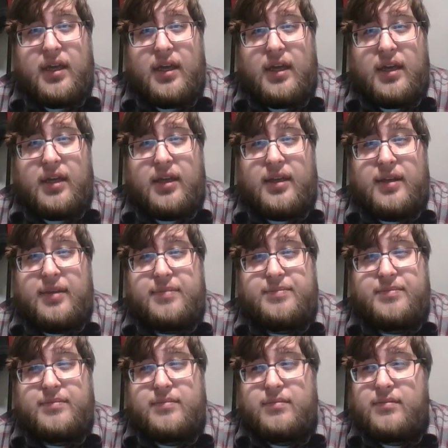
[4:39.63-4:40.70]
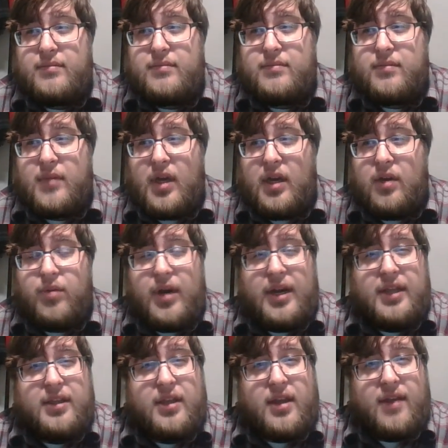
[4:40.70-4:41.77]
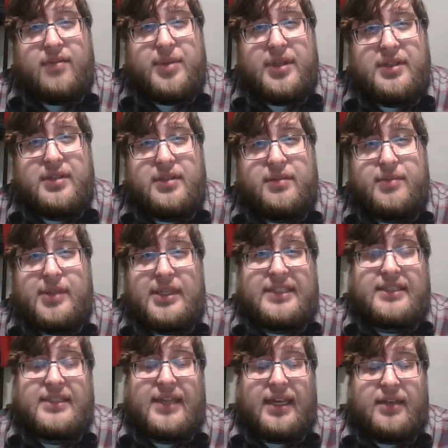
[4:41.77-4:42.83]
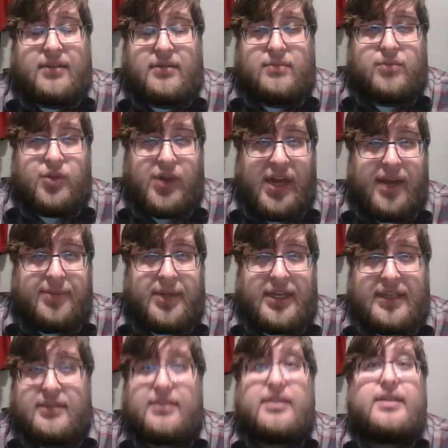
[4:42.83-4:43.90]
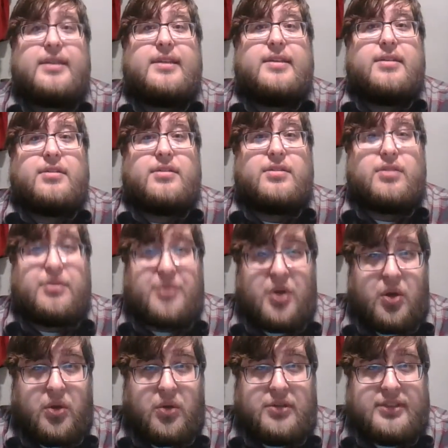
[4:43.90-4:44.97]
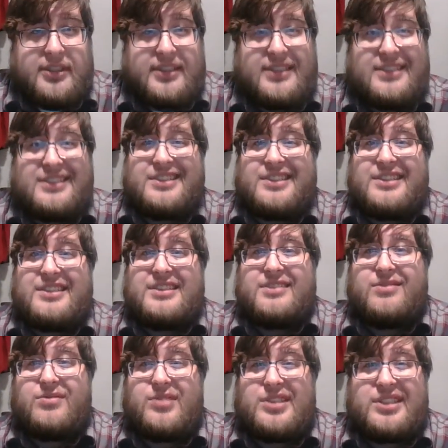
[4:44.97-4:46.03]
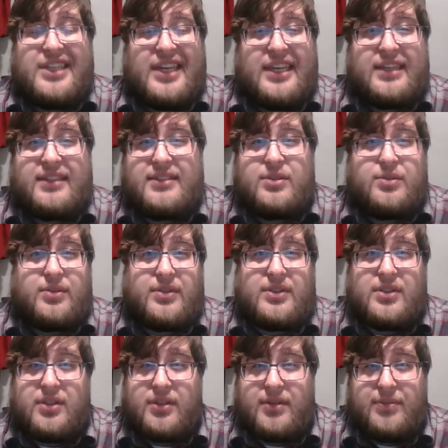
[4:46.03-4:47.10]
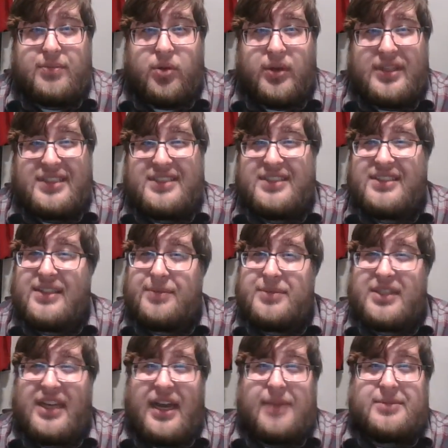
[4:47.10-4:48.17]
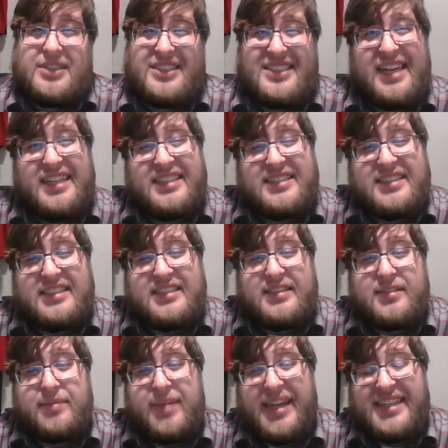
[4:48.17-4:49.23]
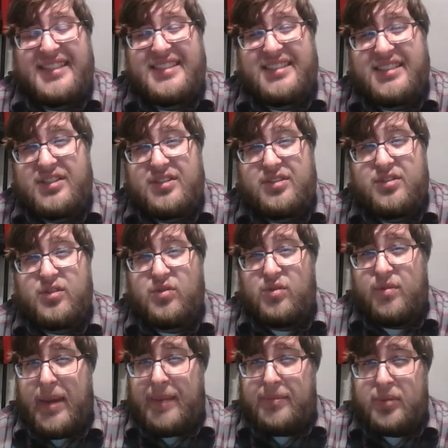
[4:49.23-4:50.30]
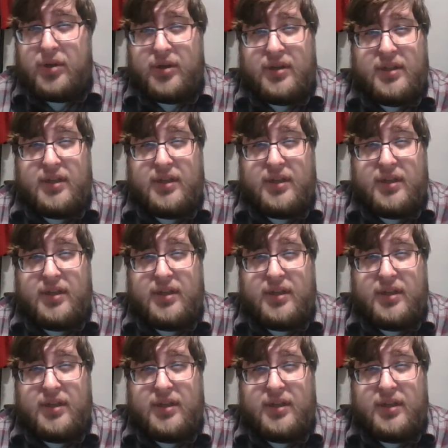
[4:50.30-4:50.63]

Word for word: um, uh, running the government because again Mugabe, super old, once you get to a certain point, sometimes it's not as easy to make decisions or remember